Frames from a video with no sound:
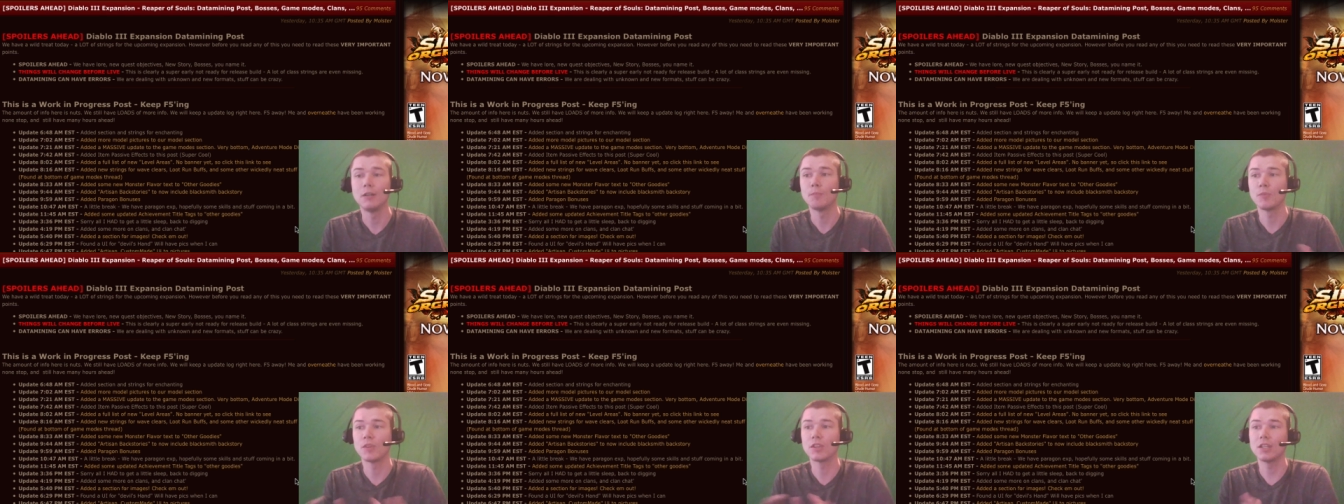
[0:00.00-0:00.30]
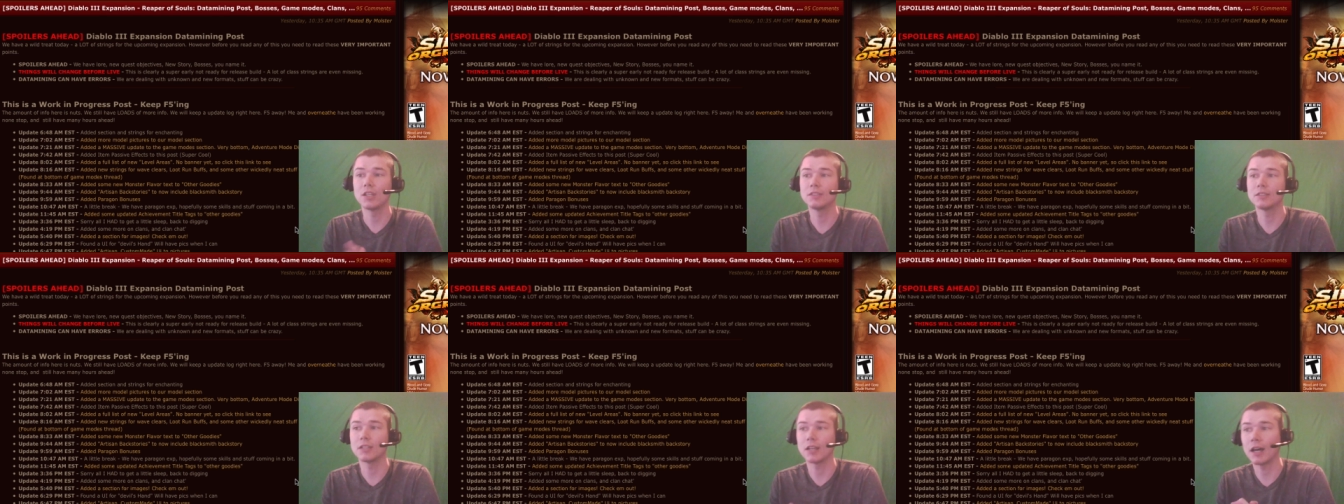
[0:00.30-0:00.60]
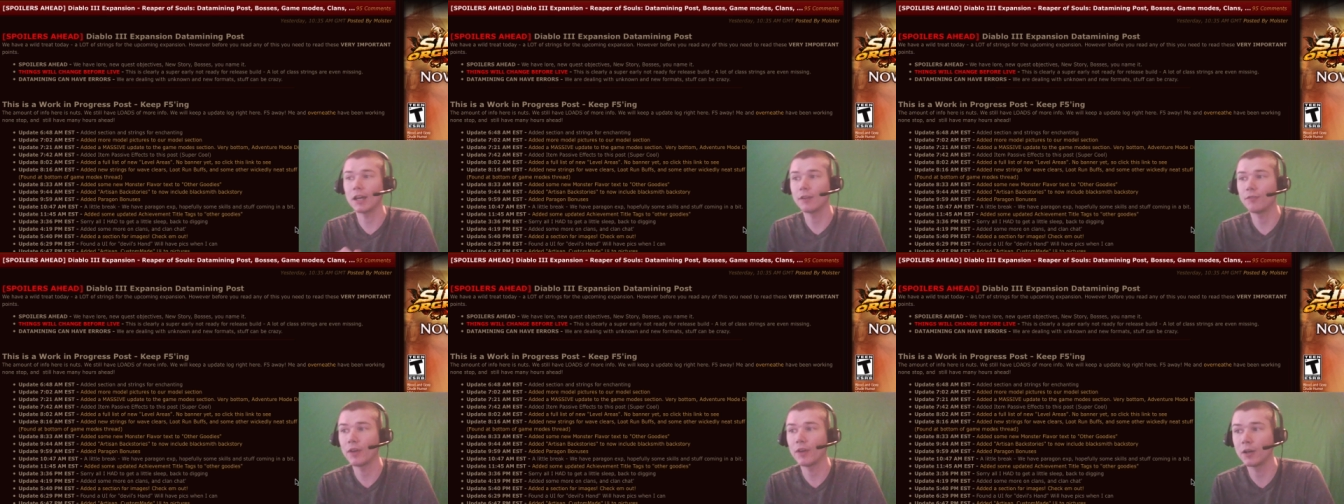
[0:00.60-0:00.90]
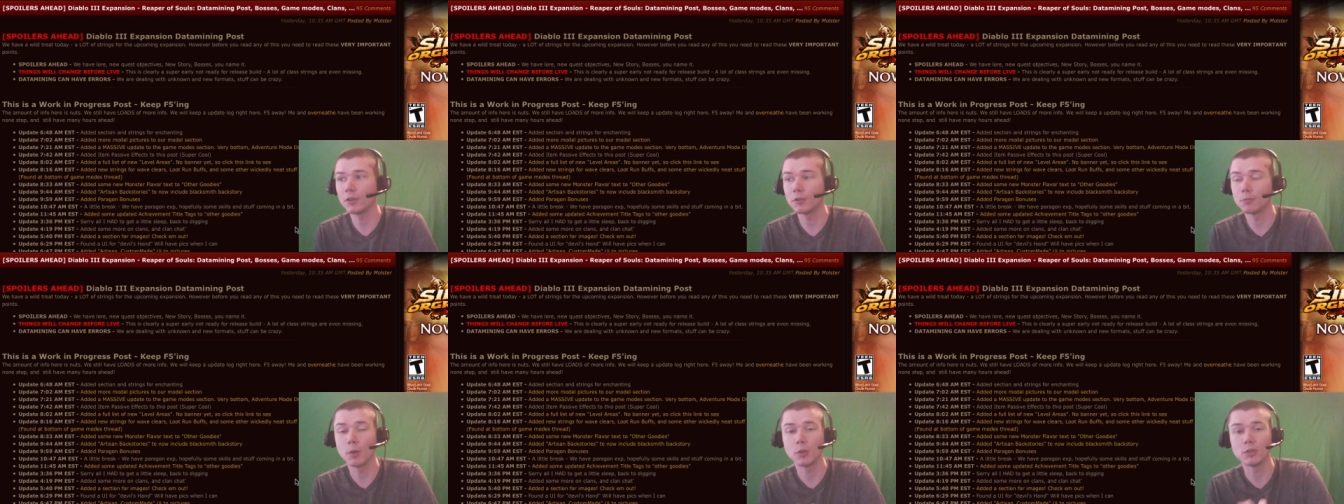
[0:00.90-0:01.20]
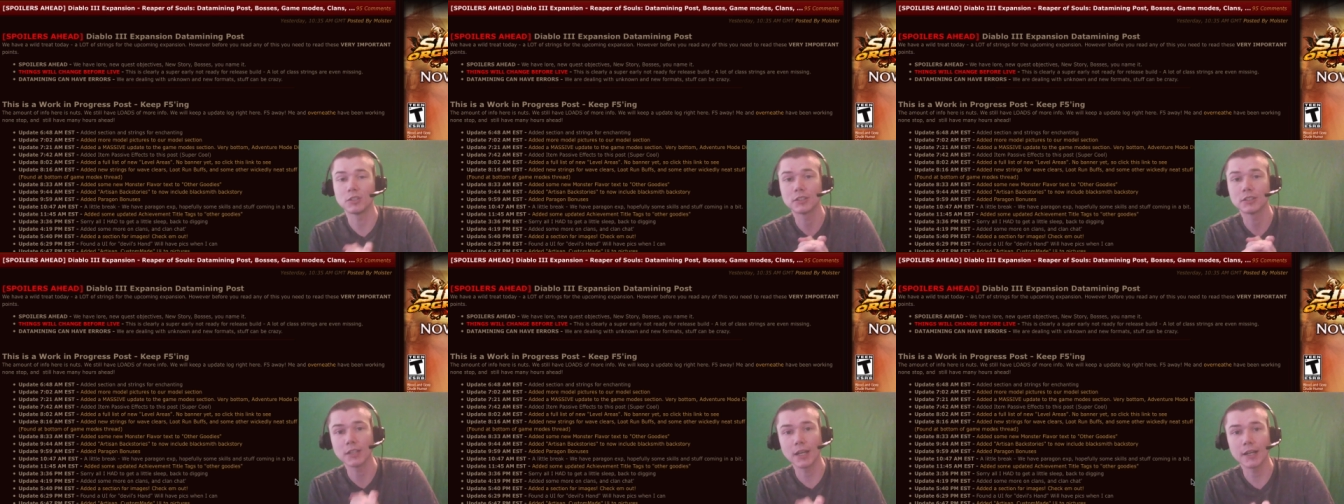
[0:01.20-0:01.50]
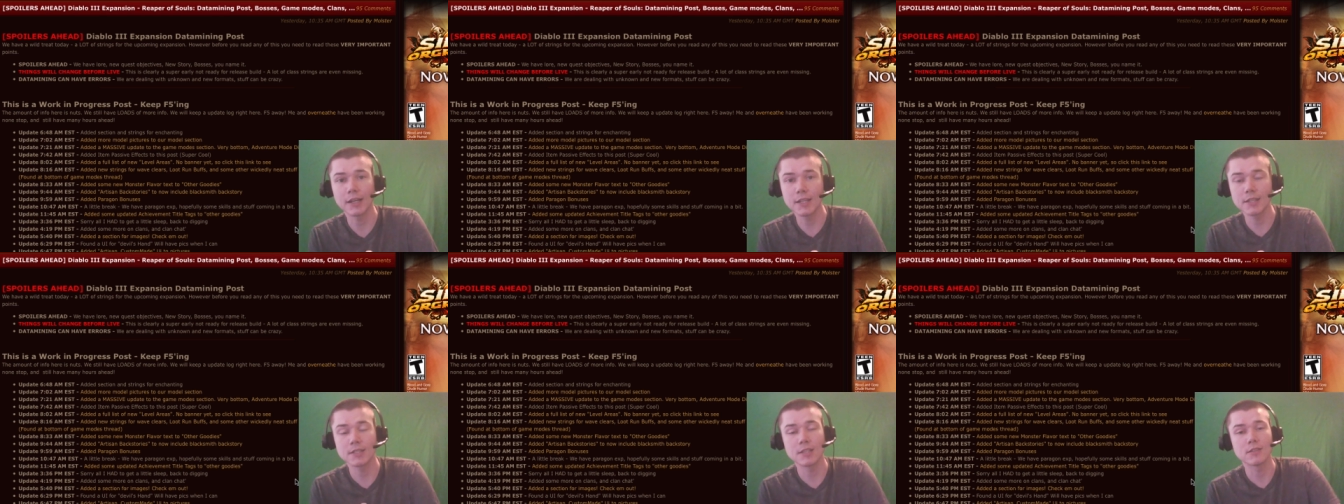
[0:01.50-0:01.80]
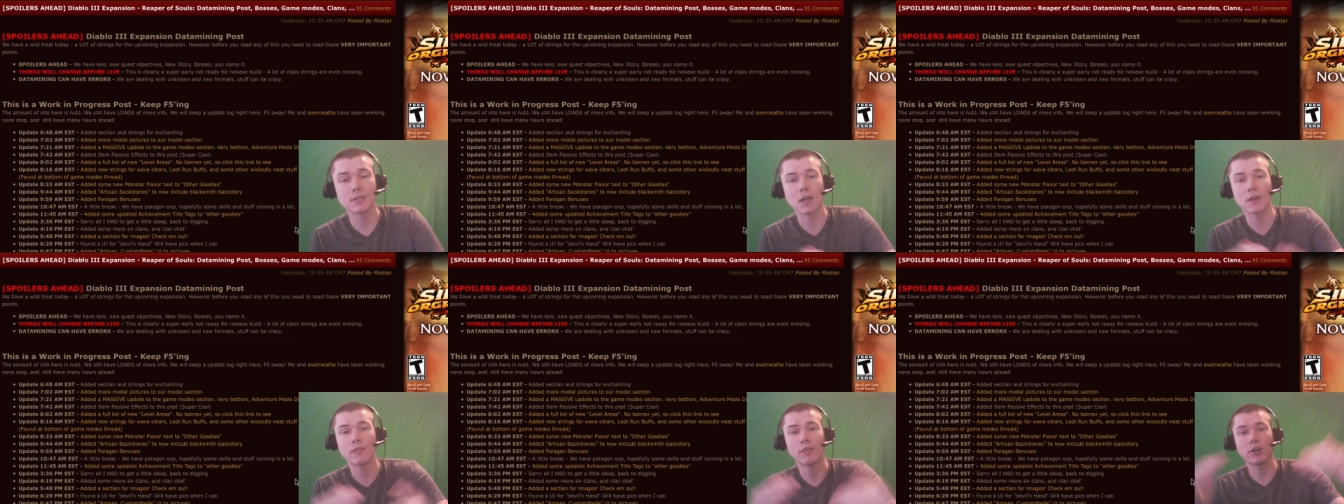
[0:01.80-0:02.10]
the things that I found most exciting
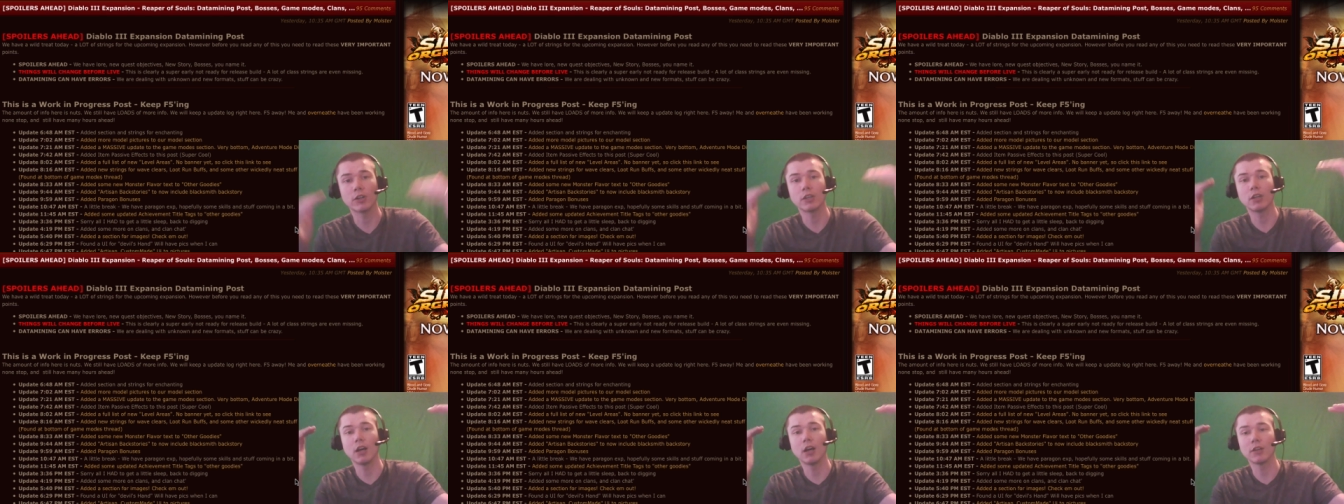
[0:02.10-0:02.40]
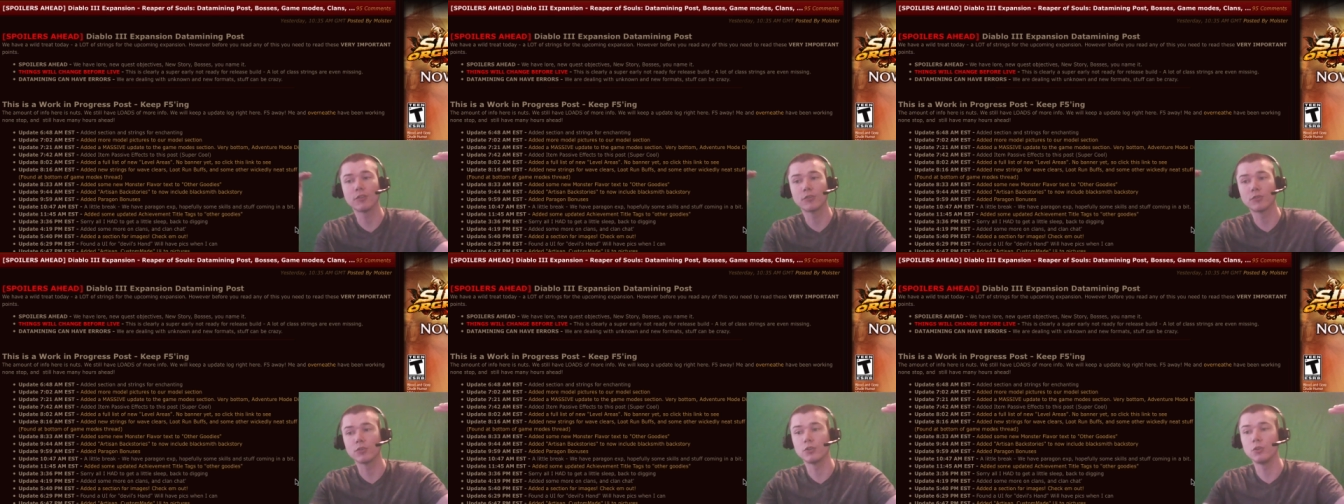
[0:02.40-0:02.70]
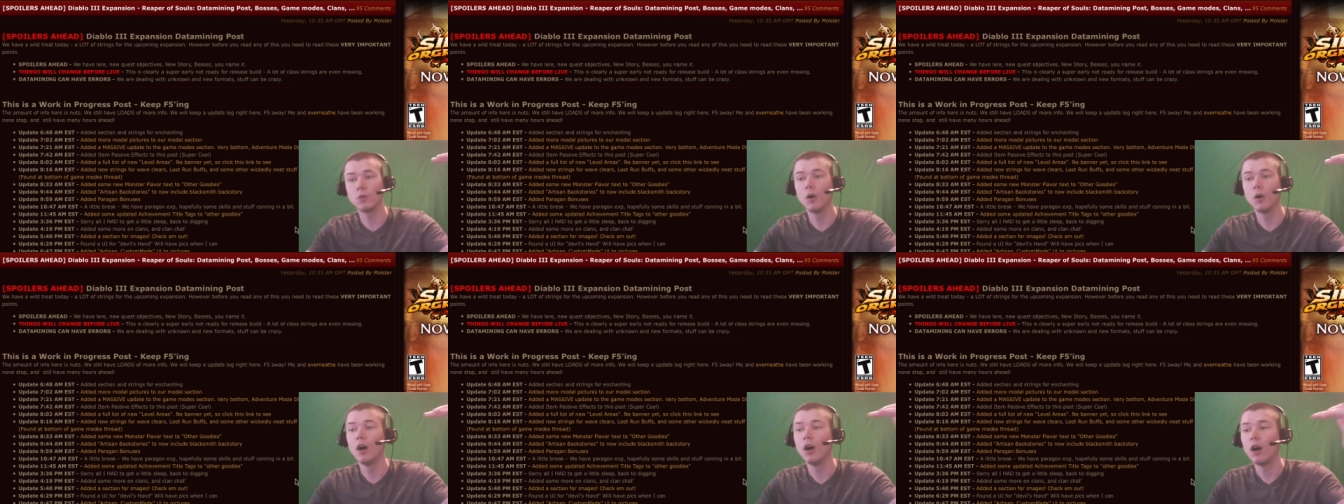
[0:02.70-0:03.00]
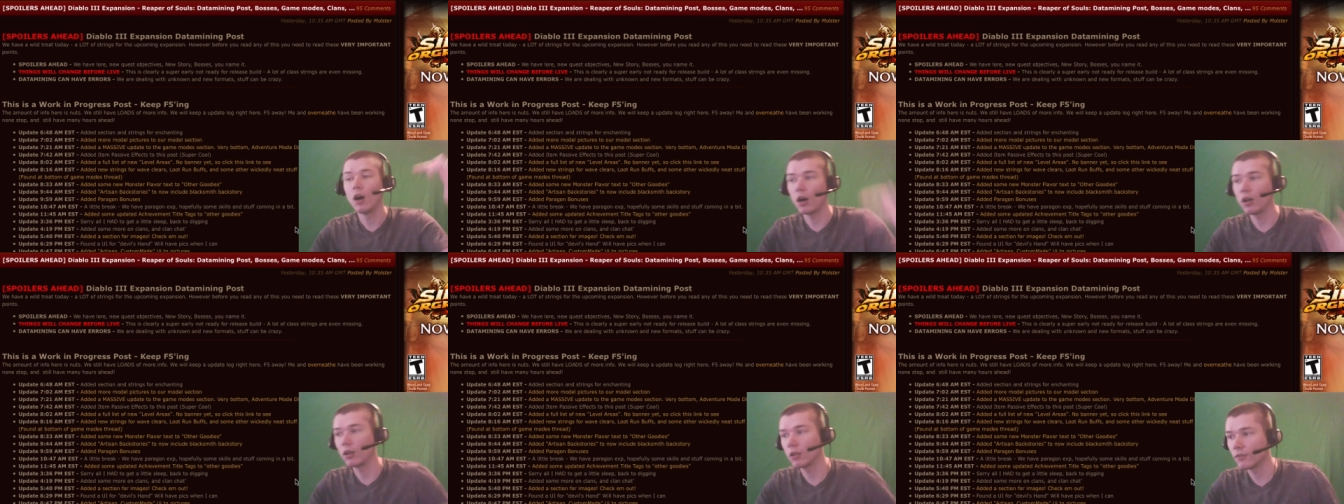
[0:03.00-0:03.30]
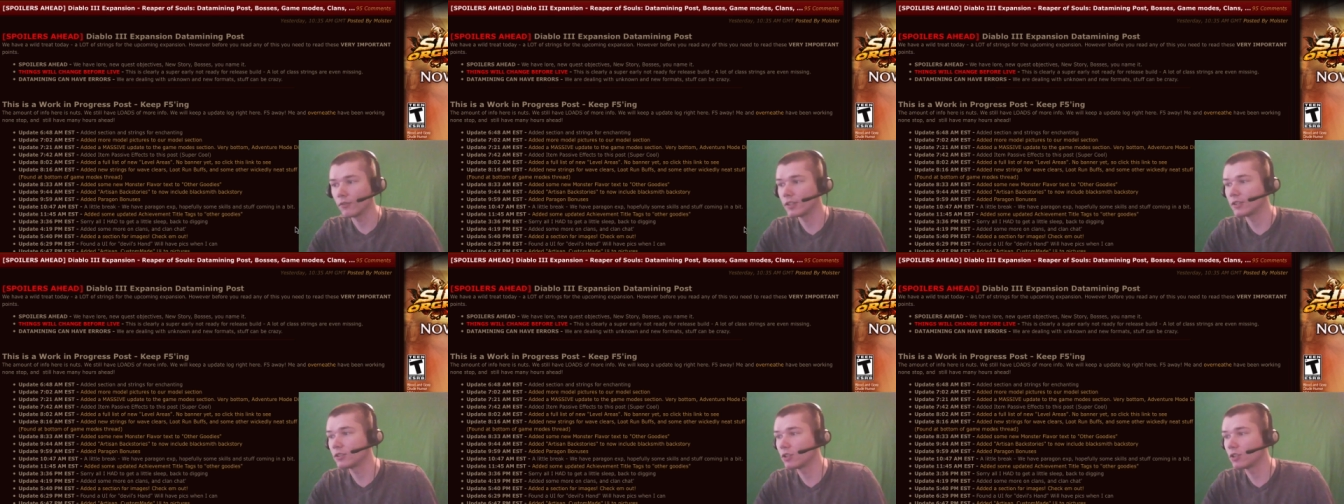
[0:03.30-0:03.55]
since I've already gone through all of it.